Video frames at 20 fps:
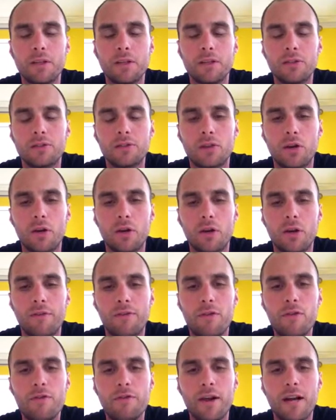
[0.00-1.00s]
So
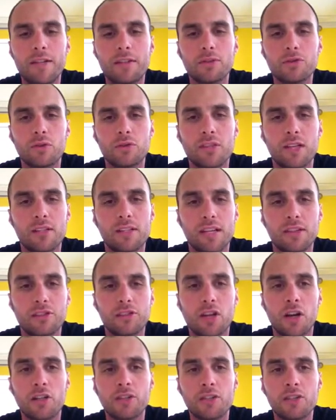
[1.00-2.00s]
if you find a source that's got
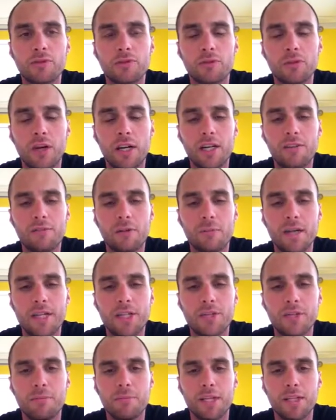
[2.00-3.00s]
tons of great
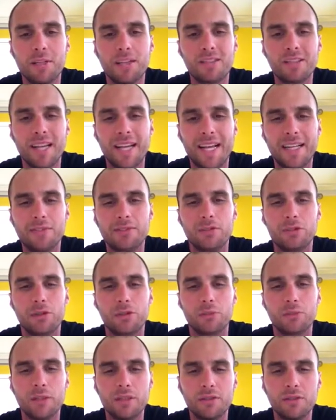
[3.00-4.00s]
information, but it doesn't answer
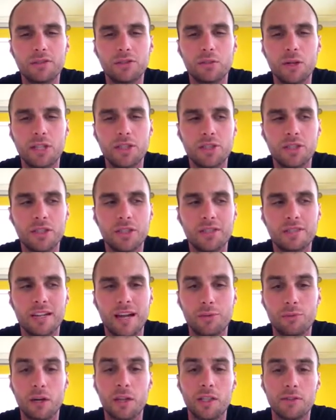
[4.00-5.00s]
your research question, it's
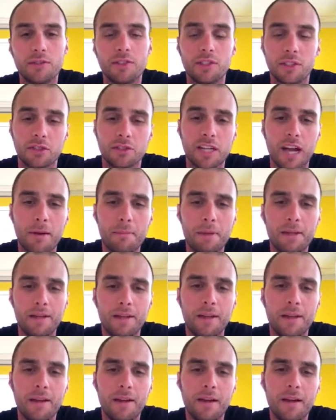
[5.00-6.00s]
not relevant to your
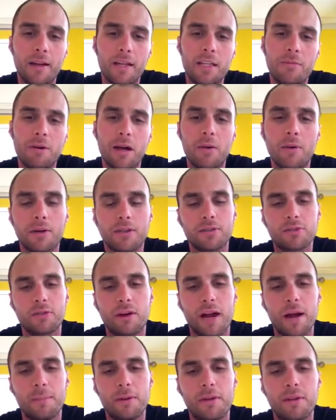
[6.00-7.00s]
topic, you might want to
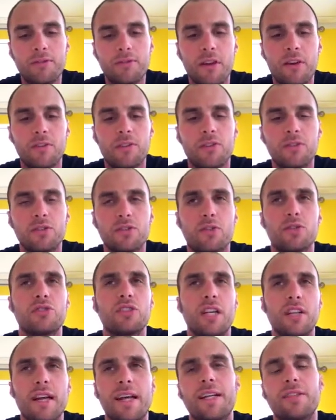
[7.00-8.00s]
scrap it in favor of a source
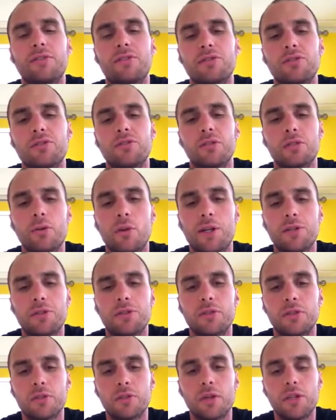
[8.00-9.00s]
that answers your
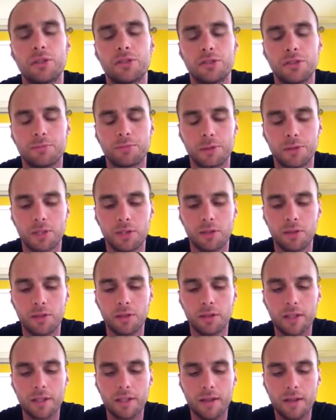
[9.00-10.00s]
question or questions
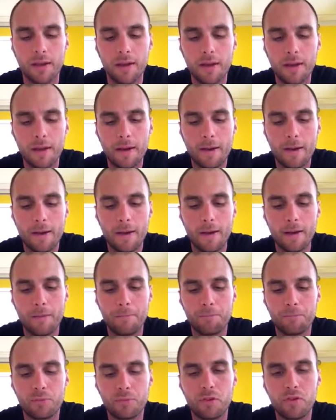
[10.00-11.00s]
particularly.
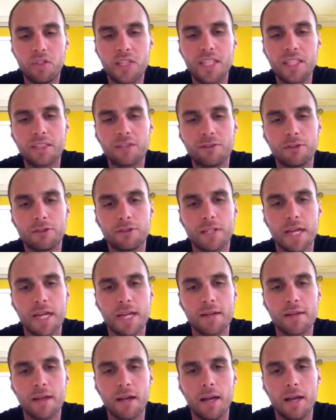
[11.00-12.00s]
The D is for
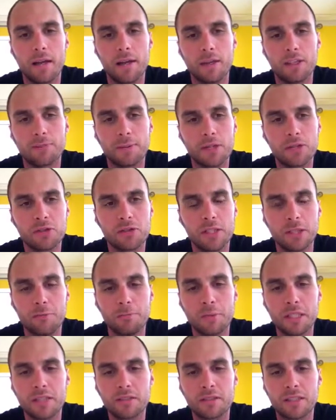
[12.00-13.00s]
date, and especially in
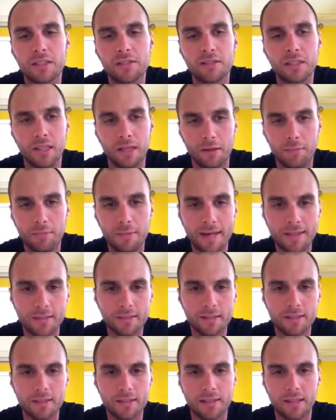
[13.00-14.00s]
business and in
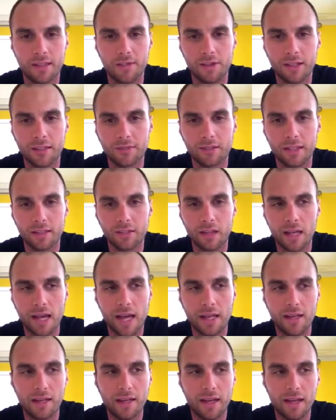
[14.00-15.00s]
medicine and things like
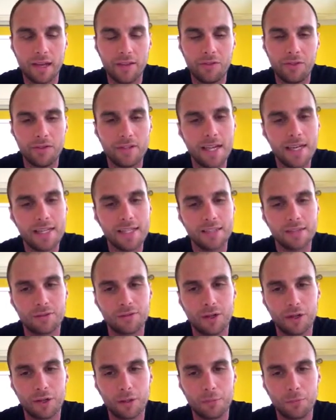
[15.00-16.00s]
that, the date
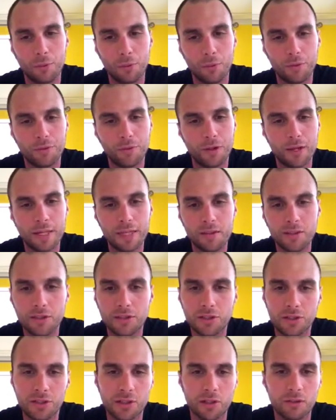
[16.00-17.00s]
very important. For
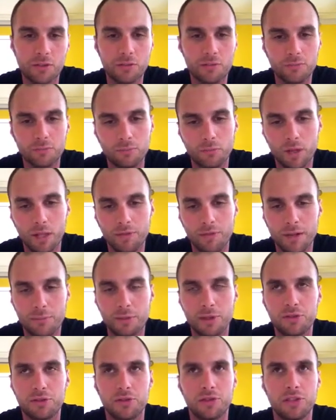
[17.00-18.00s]
English, if I'm
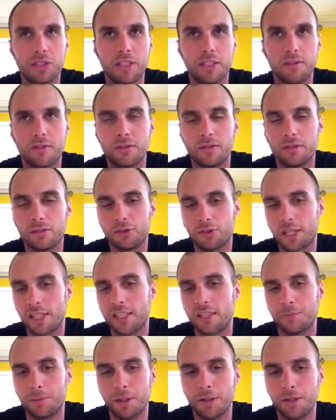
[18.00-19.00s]
researching
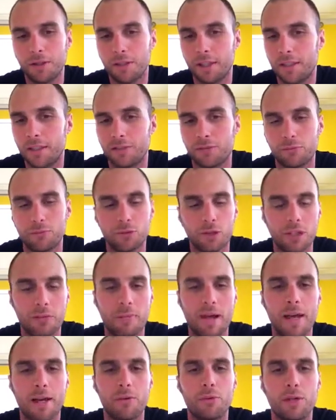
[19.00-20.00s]
Shakespeare, it doesn't really
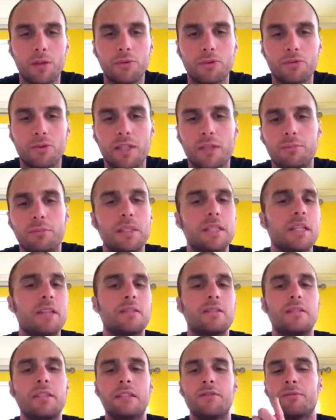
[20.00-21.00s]
matter when it was written
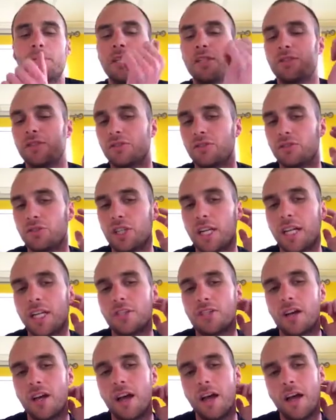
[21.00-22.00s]
because the information doesn't
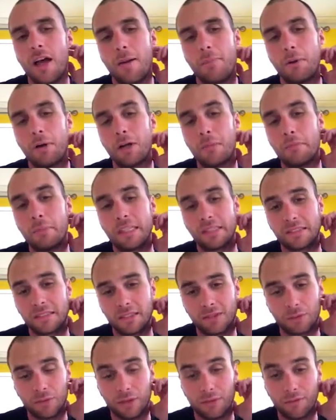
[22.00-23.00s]
change. But in
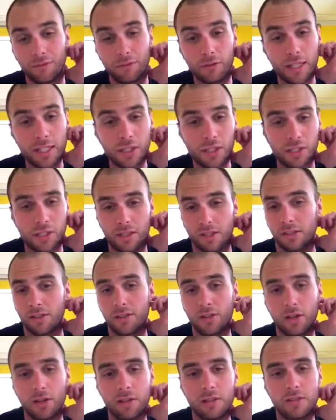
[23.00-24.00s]
business with inflation and
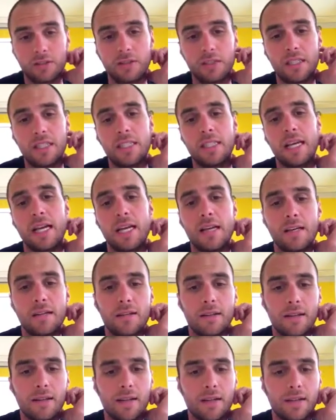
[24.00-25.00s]
currency and
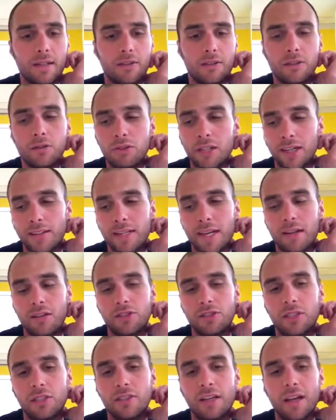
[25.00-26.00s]
new
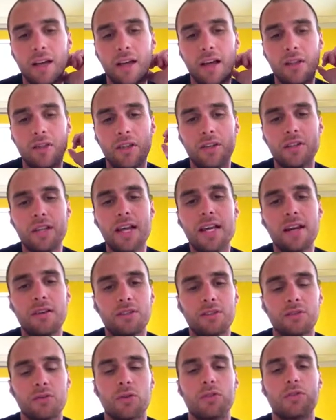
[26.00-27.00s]
technologies, the date of
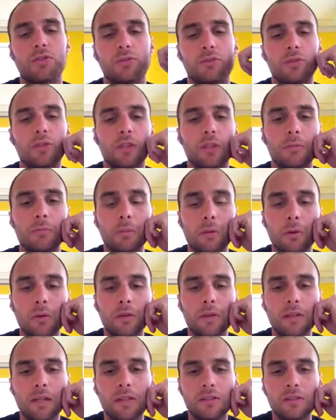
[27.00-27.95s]
a source is really important.